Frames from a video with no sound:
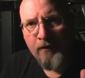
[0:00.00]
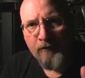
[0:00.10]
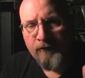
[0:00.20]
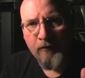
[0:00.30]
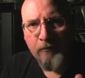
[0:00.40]

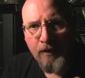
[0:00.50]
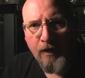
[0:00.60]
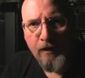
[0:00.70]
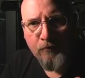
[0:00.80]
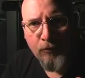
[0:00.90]

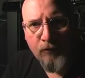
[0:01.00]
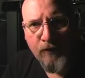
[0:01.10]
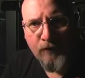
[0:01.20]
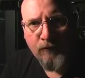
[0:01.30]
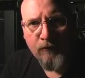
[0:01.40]
simulated
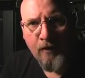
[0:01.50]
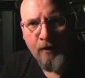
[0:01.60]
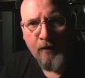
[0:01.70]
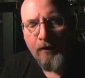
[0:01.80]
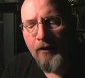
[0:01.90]
movies,
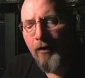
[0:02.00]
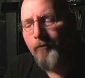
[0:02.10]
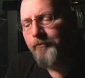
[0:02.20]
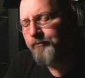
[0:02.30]
you know.